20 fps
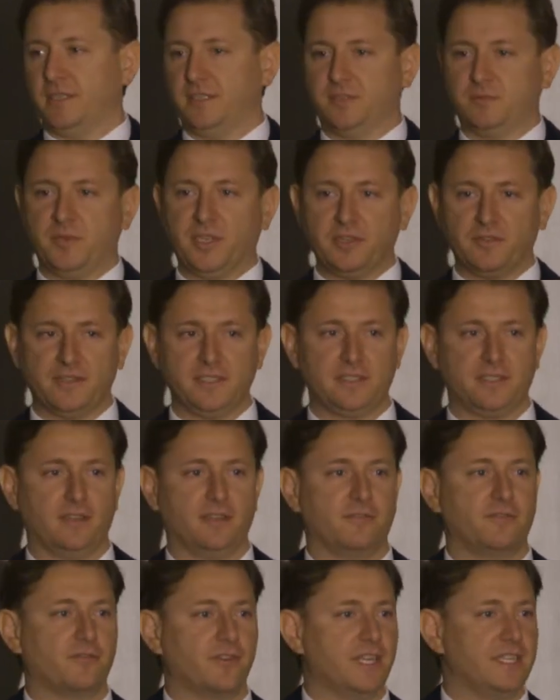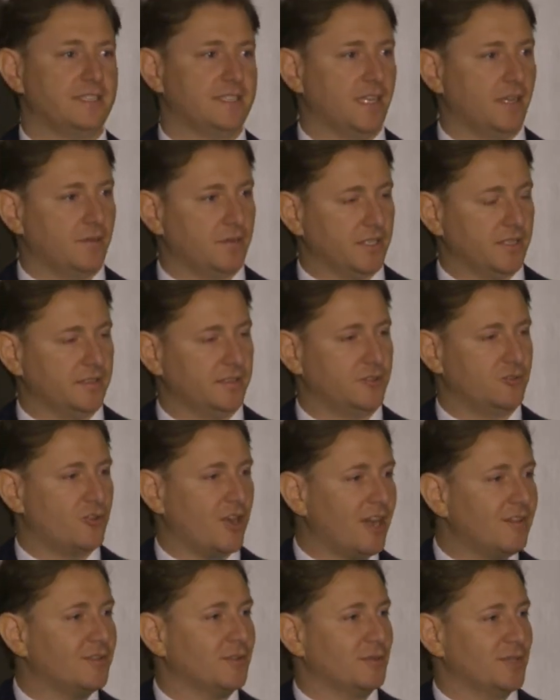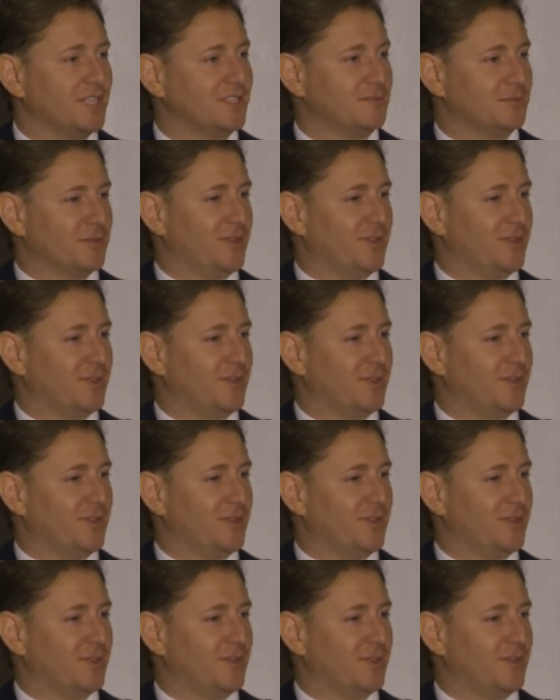There's many of us that are friends now that travel with us.